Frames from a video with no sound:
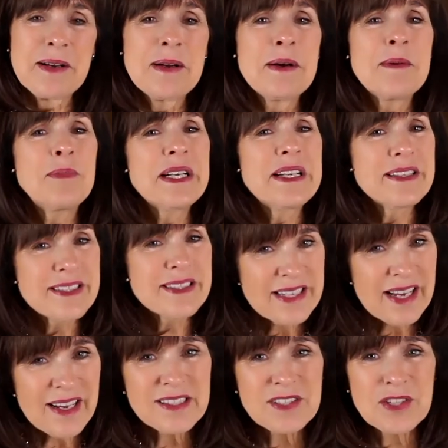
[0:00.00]
But it
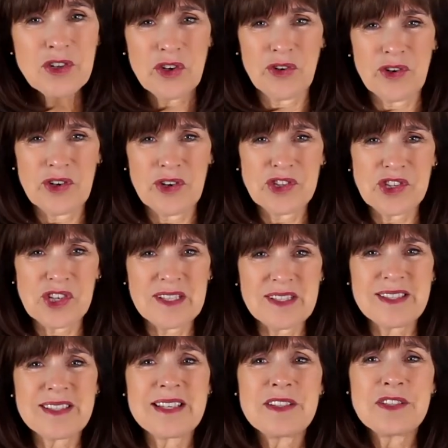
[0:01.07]
does encourage
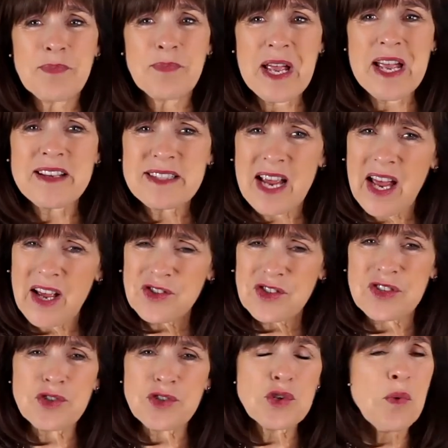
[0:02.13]
us to pay
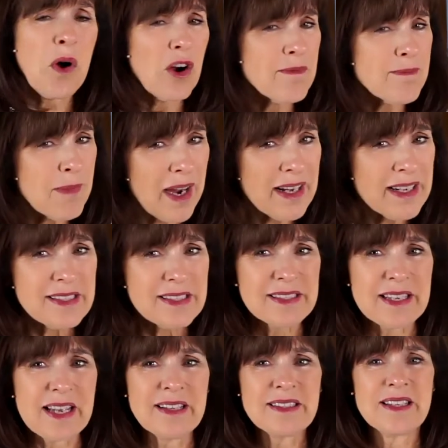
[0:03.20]
attention to our
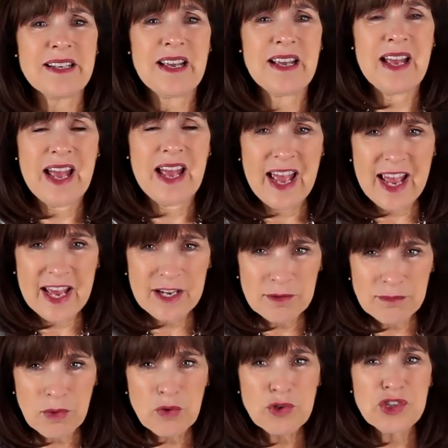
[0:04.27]
mindset and
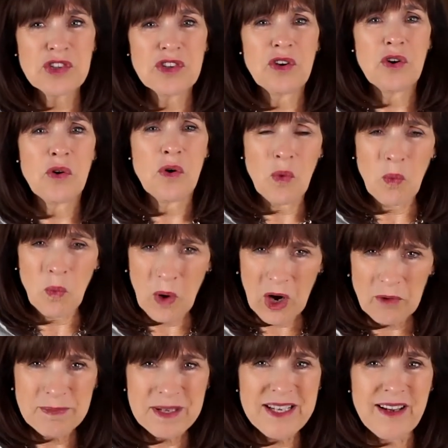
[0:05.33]
emotional
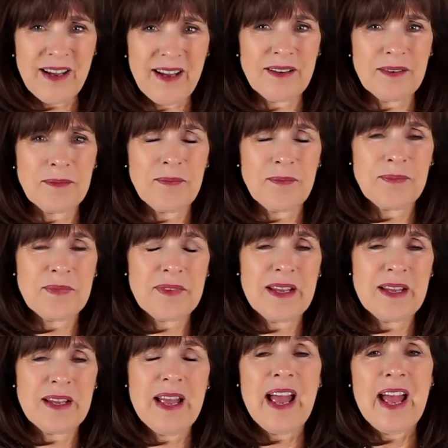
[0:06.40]
well-being.
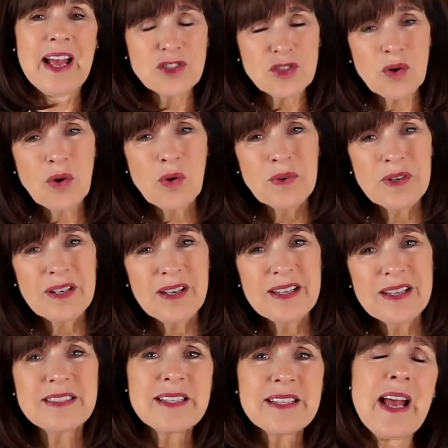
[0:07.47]
And so
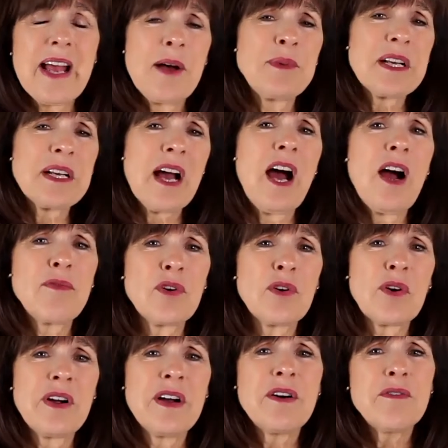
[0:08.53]
today I'm going to
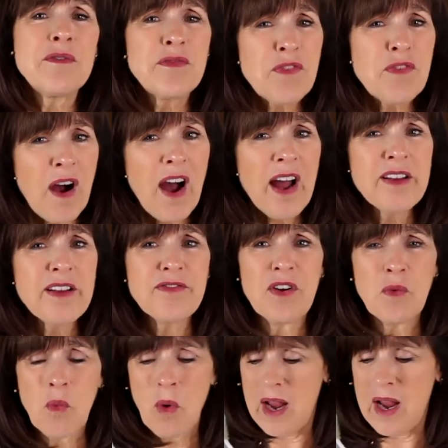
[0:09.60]
cover 5
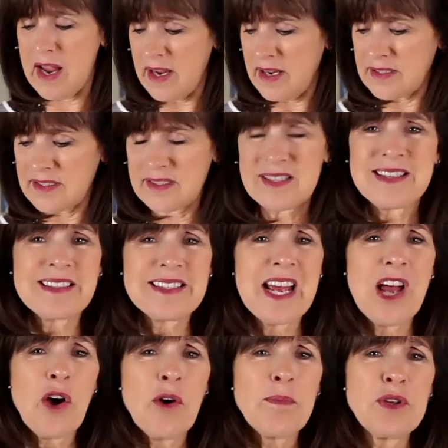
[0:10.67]
ways to
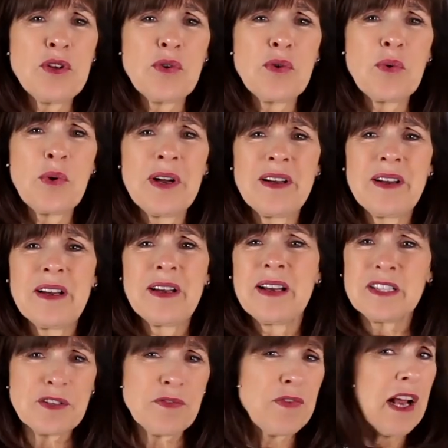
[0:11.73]
help you
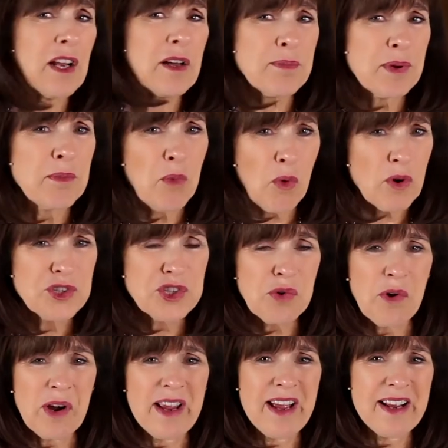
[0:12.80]
develop more
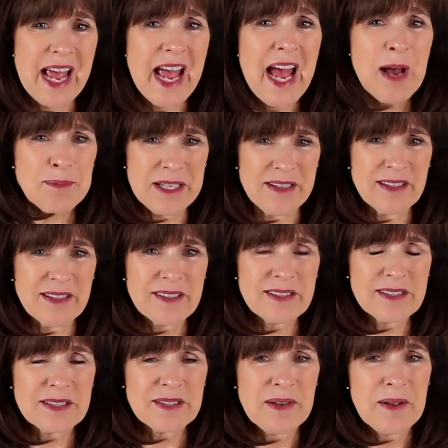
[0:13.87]
joy and
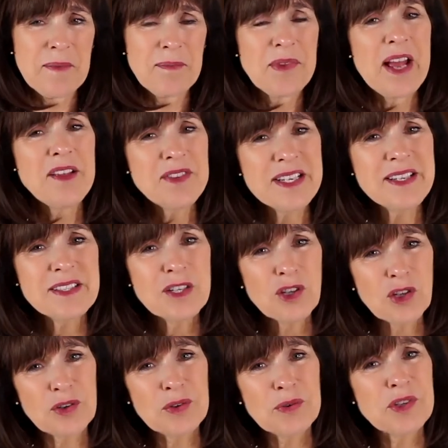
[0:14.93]
happiness. And these
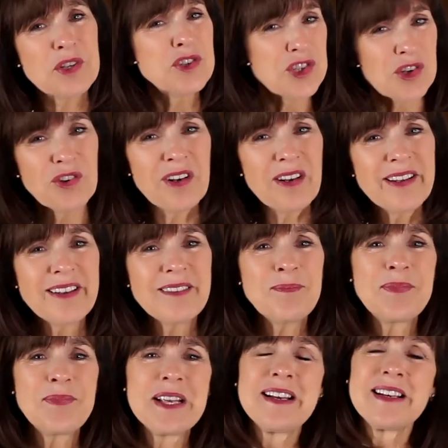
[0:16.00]
include
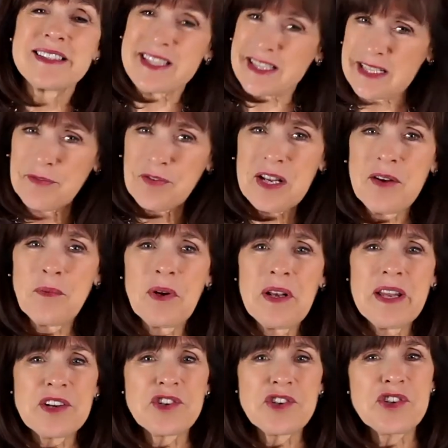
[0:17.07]
journaling, significant
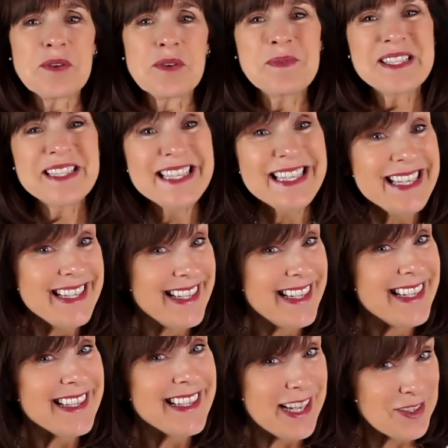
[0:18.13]
relationships,
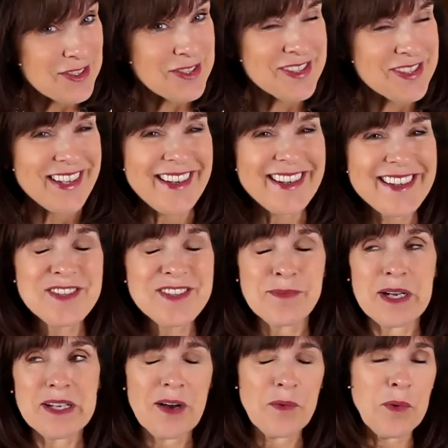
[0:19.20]
eating and exercise. You
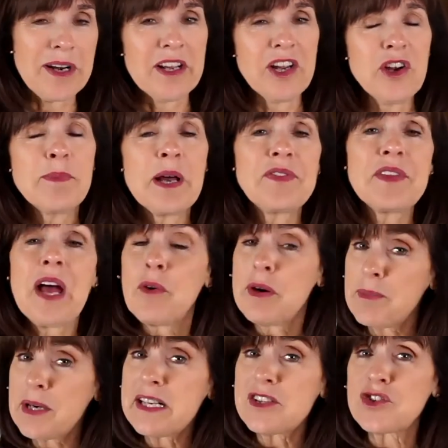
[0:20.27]
might not want to hear about that one,
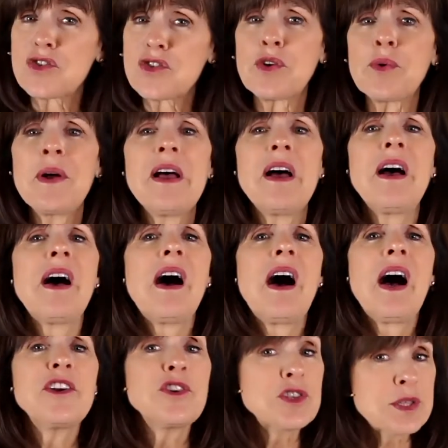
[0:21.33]
but it's true.
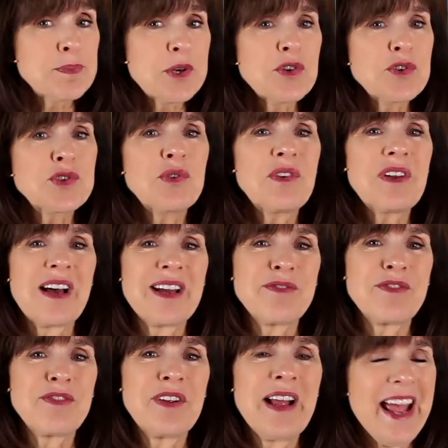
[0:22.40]
Your spiritual
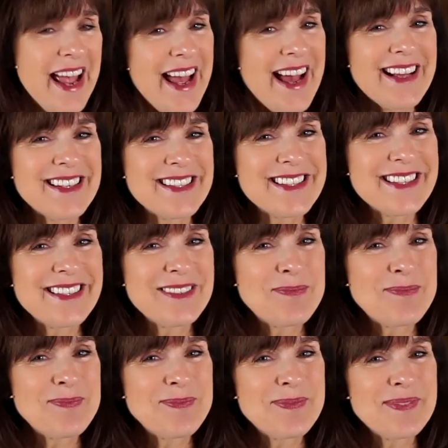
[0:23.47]
life and
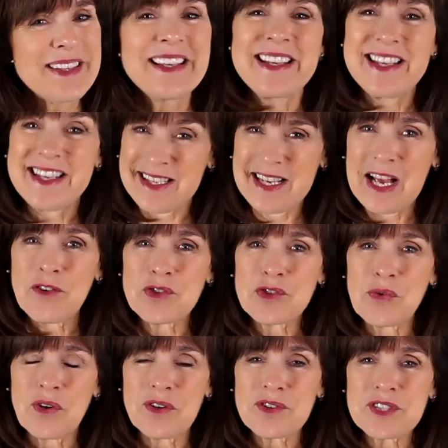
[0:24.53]
getting
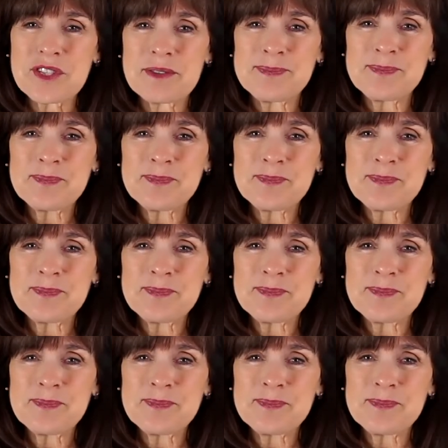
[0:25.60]
outdoors.